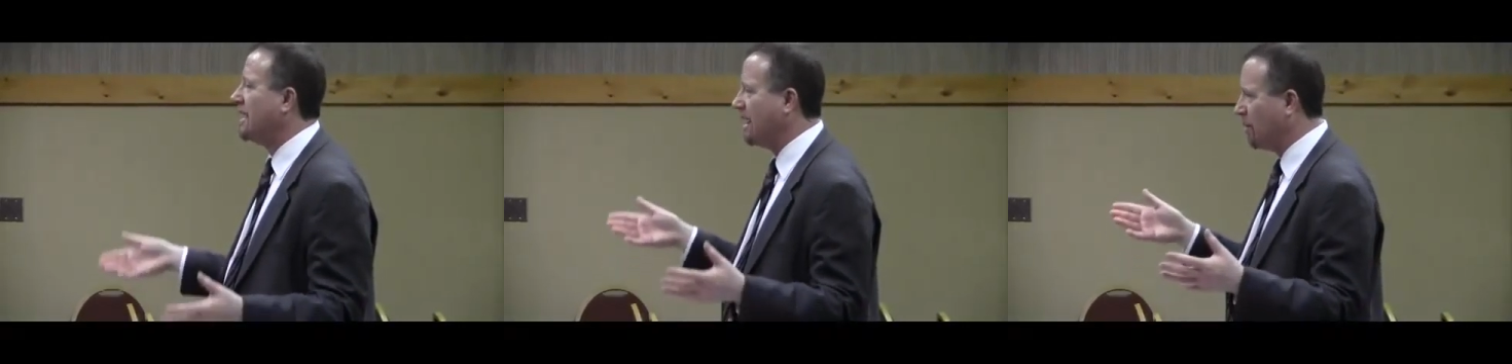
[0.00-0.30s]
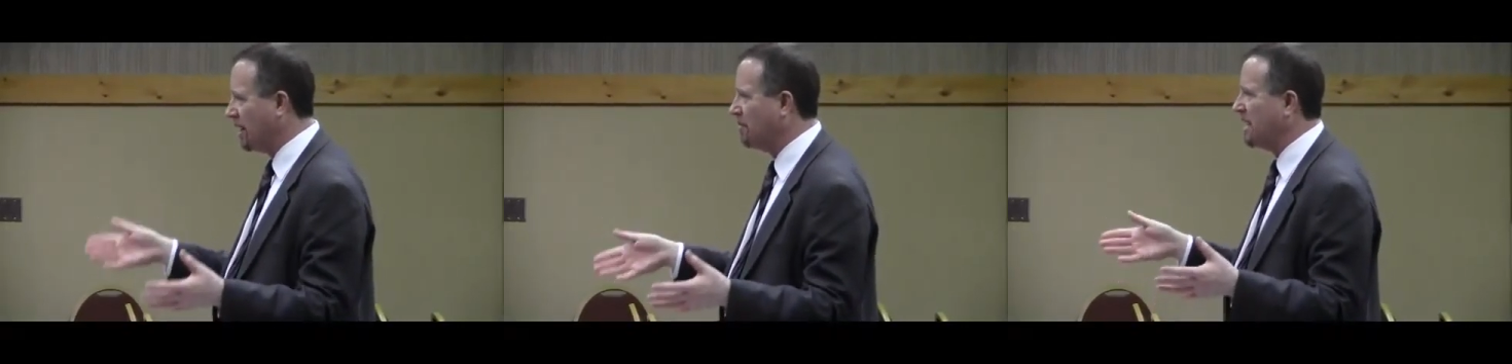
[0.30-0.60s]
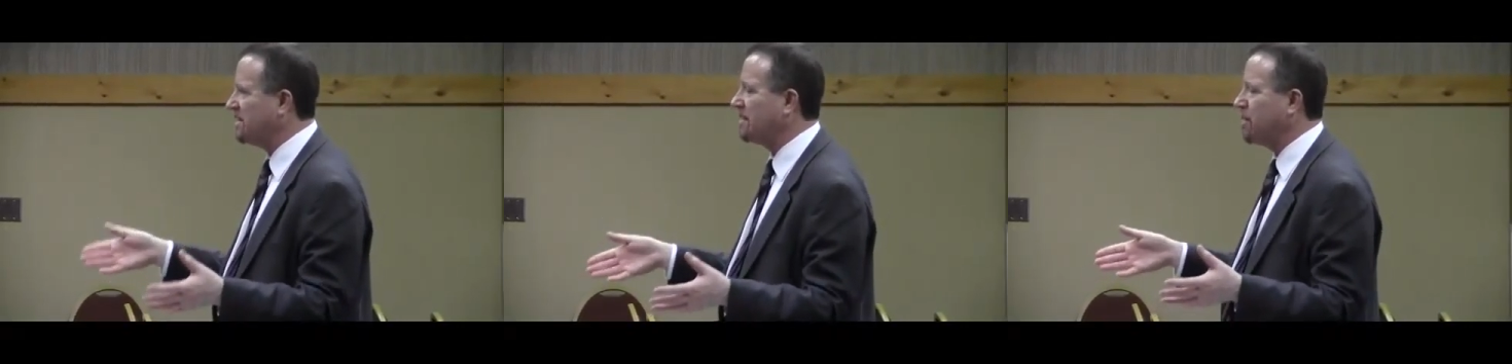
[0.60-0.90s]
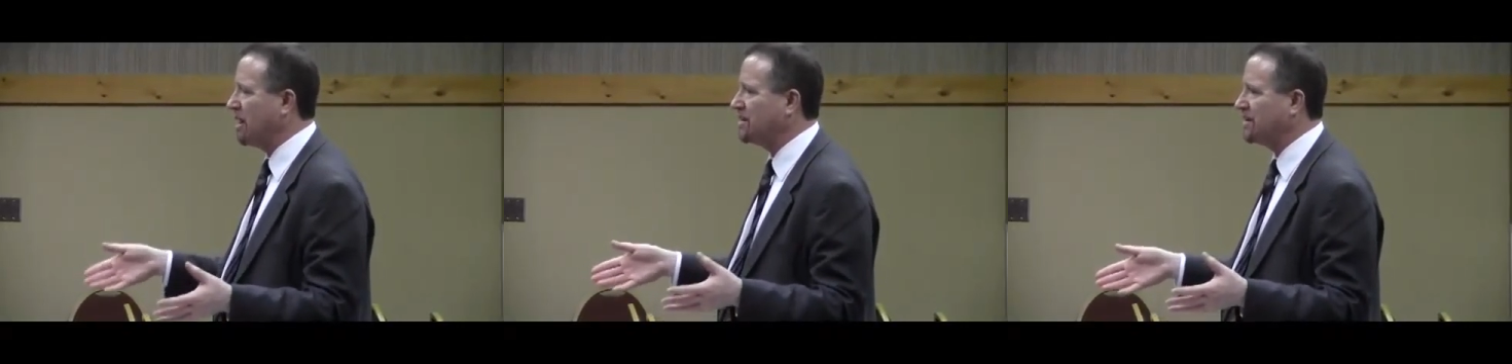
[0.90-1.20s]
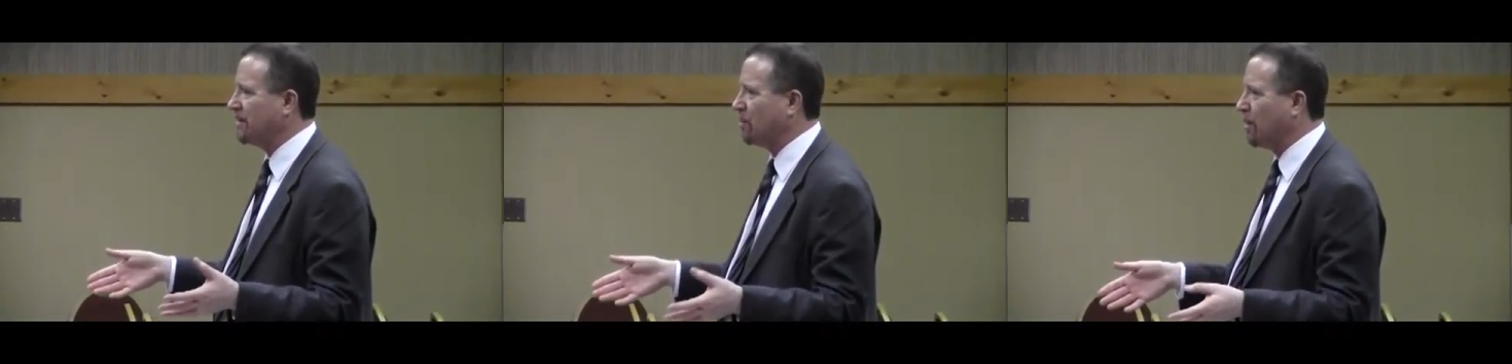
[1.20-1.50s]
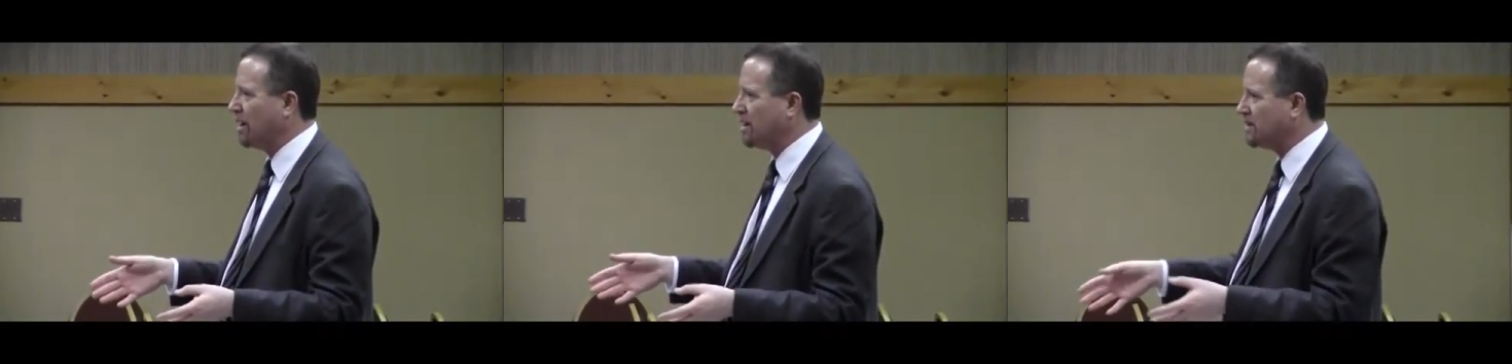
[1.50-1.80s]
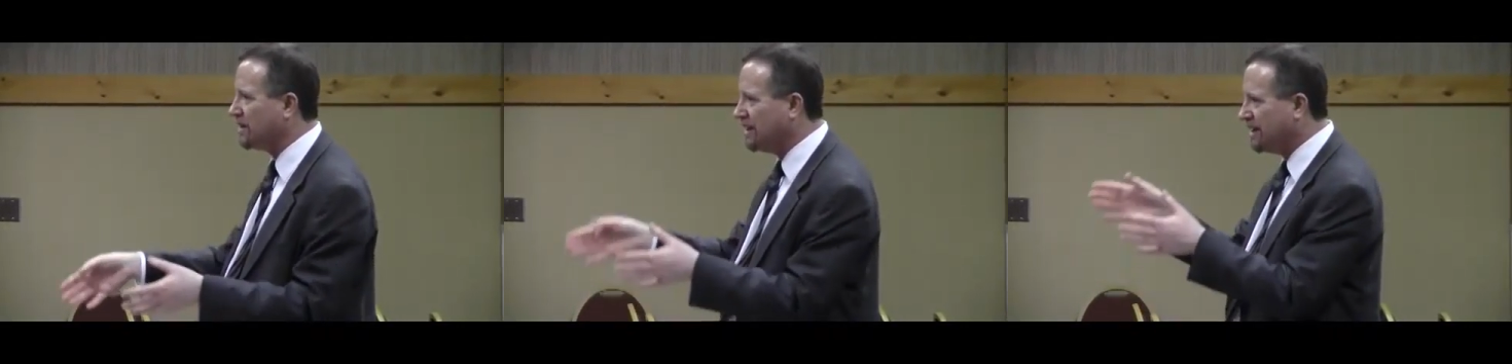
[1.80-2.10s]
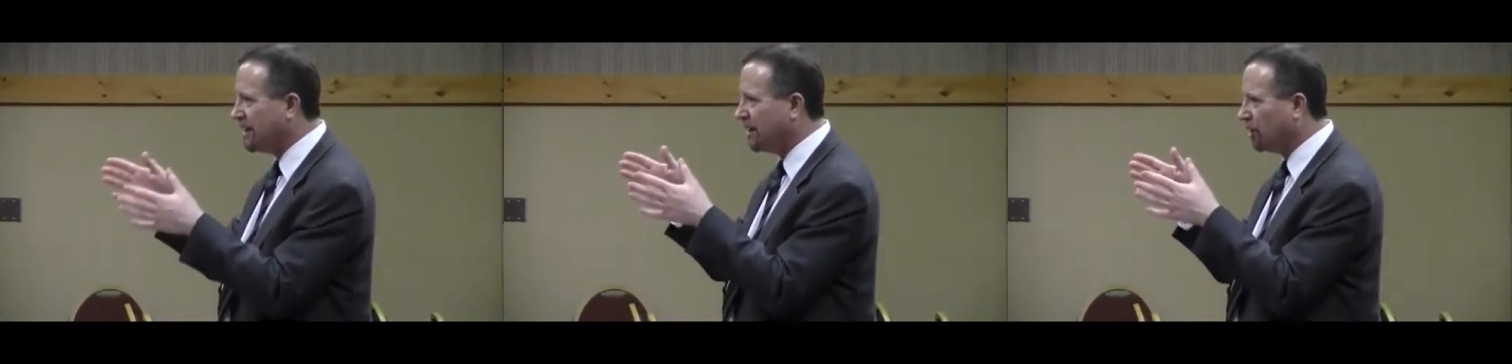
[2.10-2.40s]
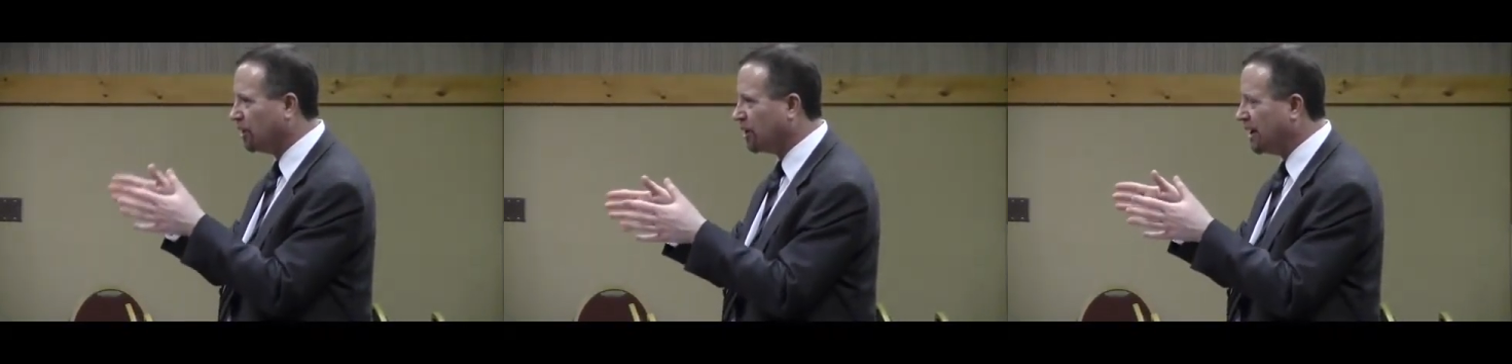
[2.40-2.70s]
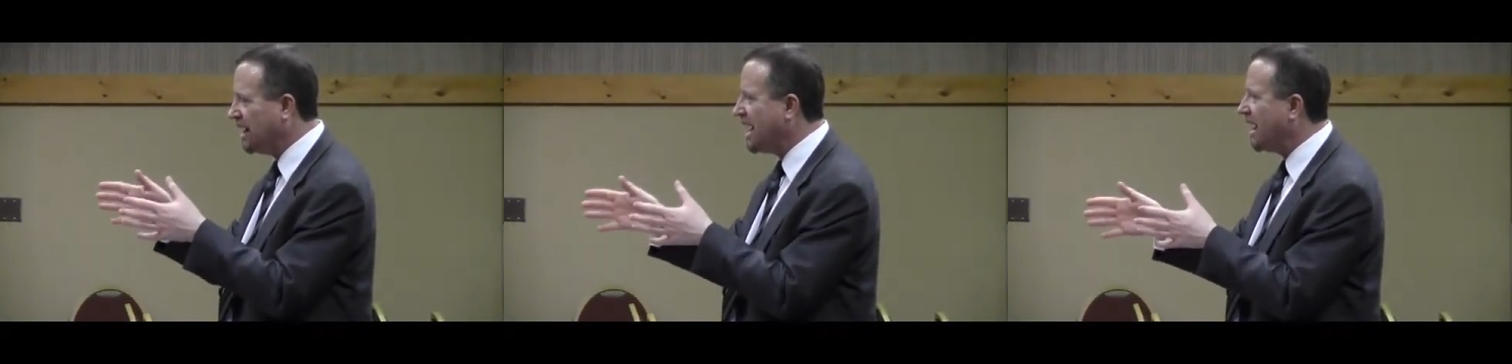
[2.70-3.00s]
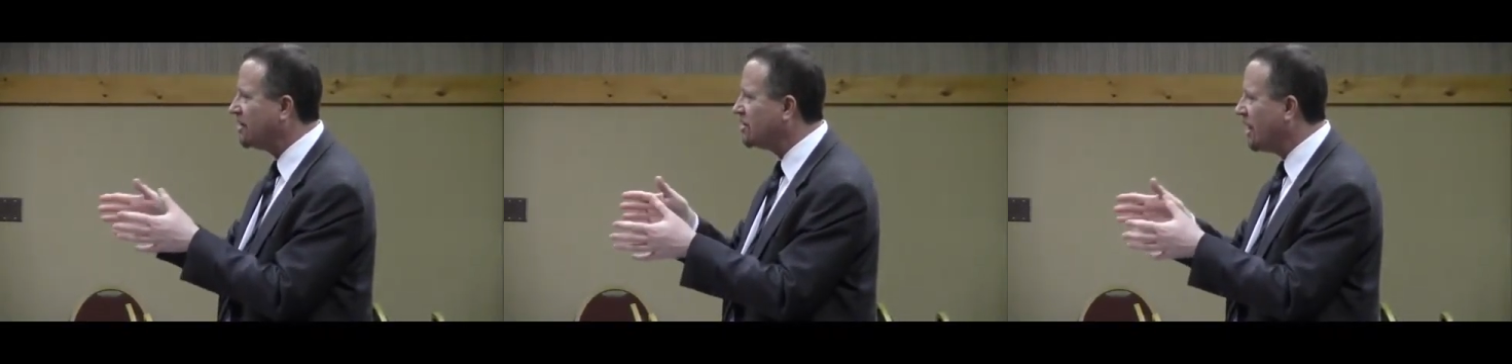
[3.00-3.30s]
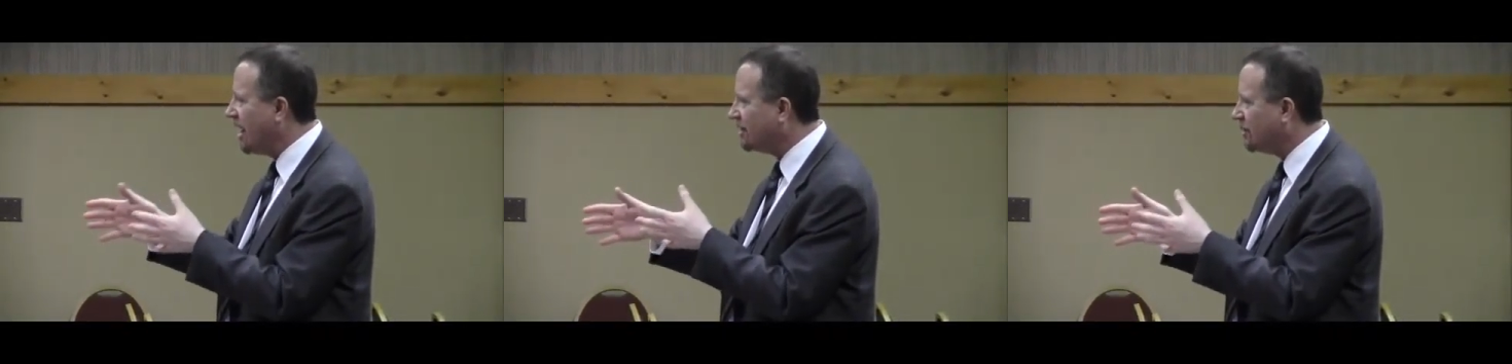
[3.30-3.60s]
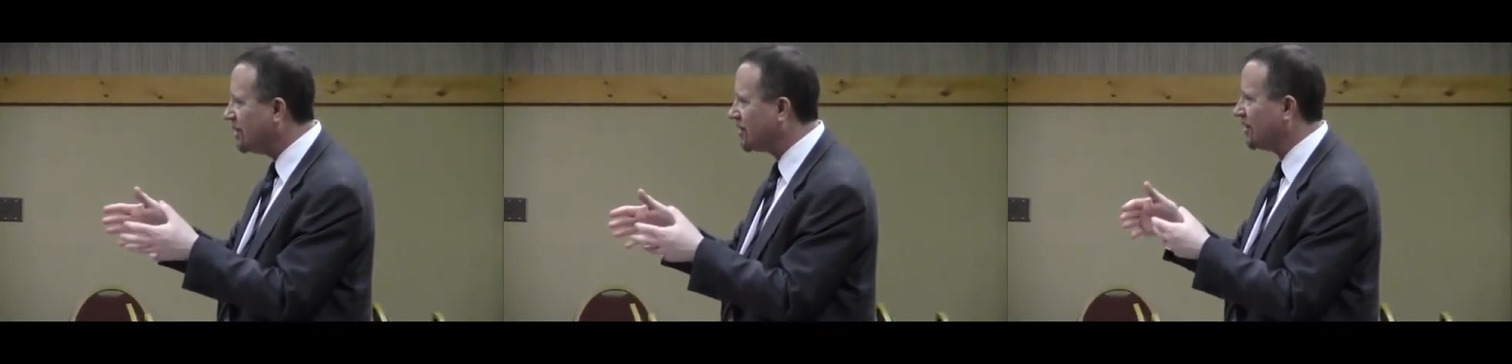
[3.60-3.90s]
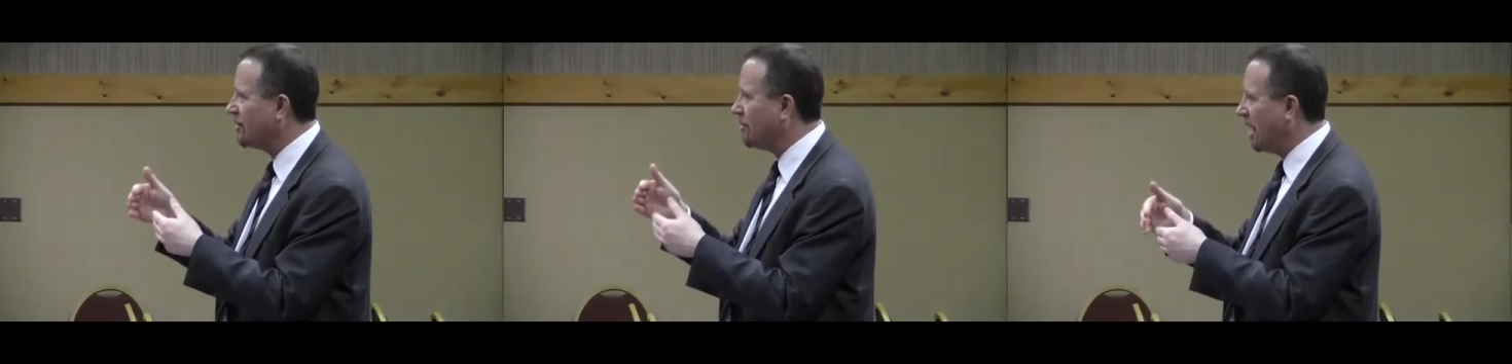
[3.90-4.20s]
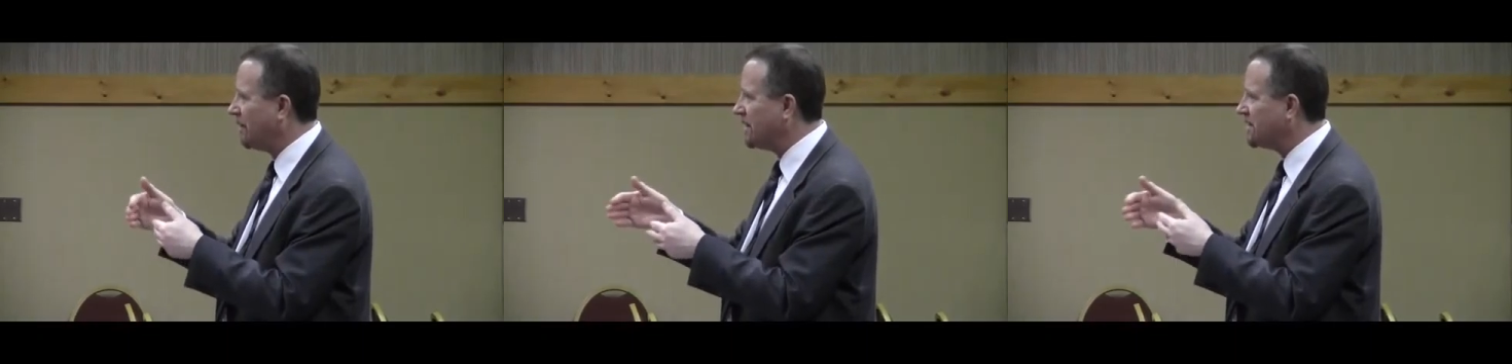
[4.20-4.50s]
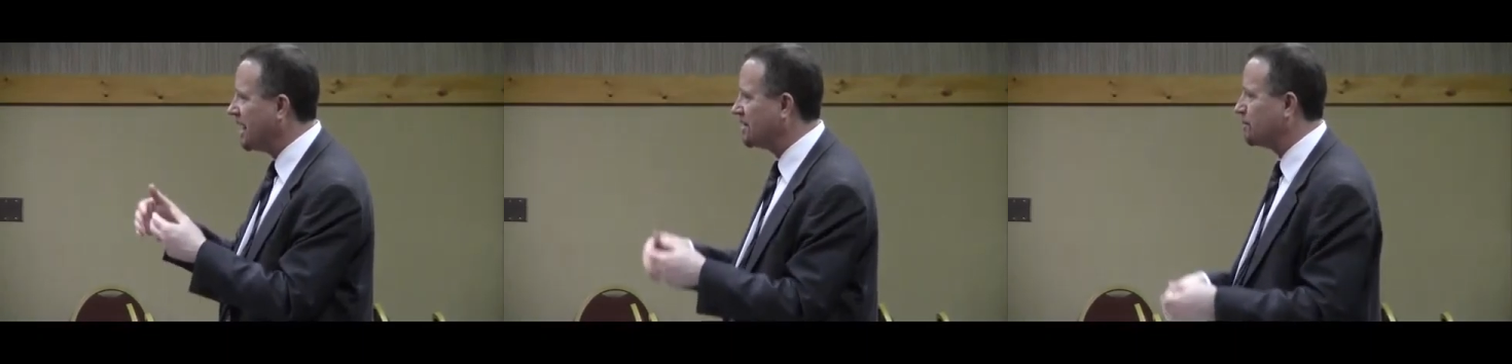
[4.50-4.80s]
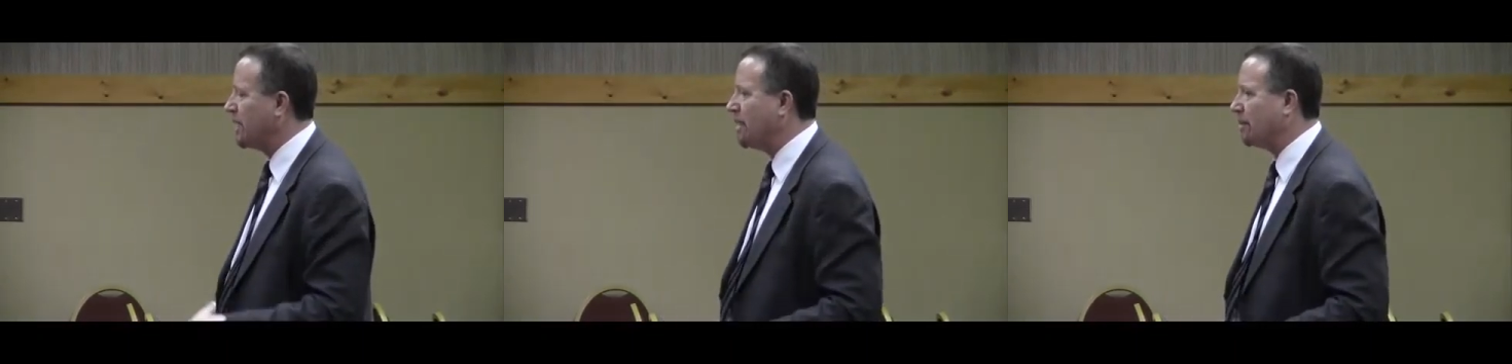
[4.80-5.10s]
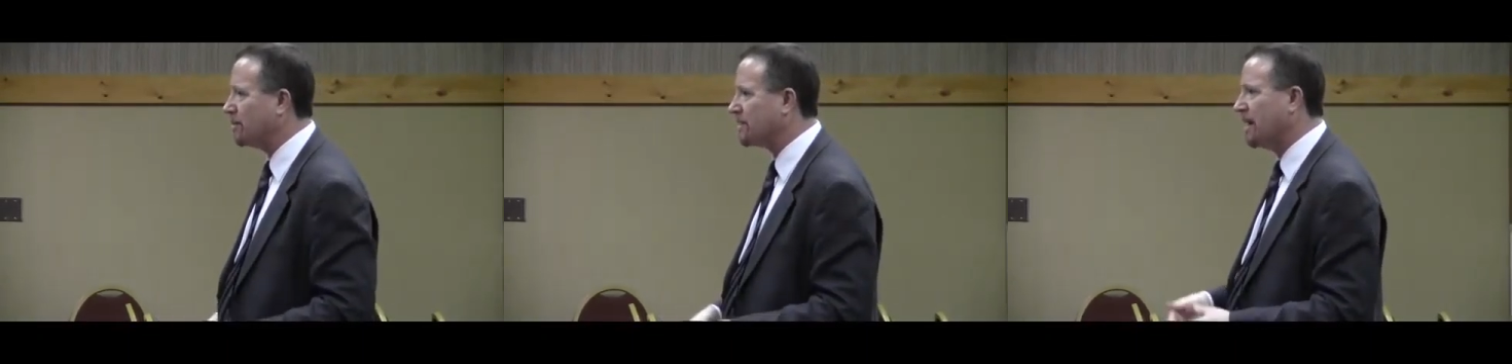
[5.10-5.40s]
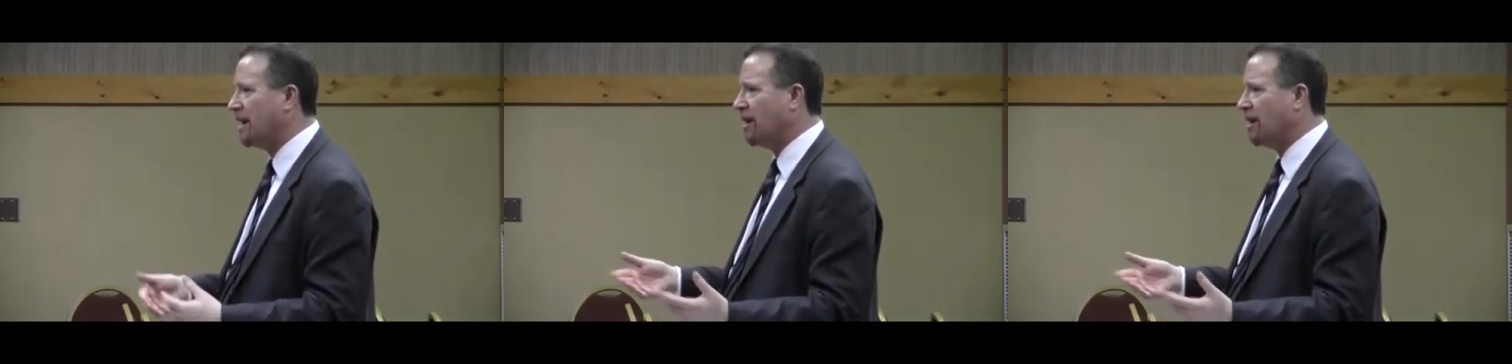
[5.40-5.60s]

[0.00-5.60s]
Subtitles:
And one of the basic parts of it was learning how to talk to each other about these kinds of problems.